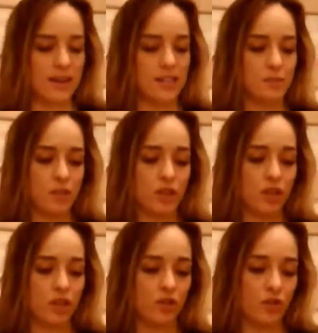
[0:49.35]
This
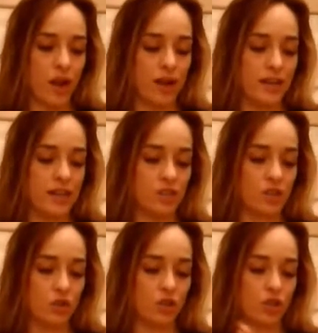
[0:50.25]
particular variety is
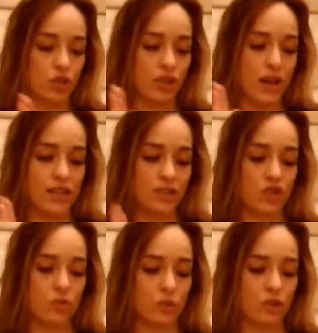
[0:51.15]
kosher, has
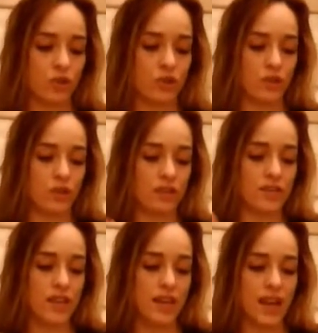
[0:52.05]
no
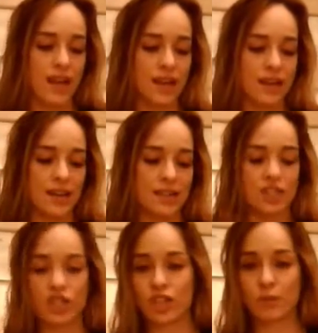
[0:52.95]
preservatives, and
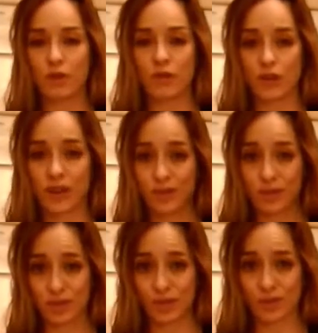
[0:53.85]
it's GMO free,
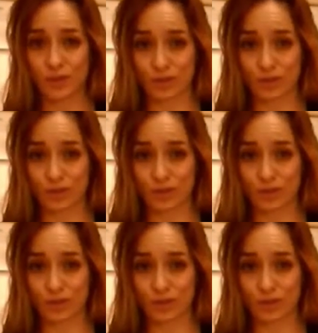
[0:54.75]
which is cool.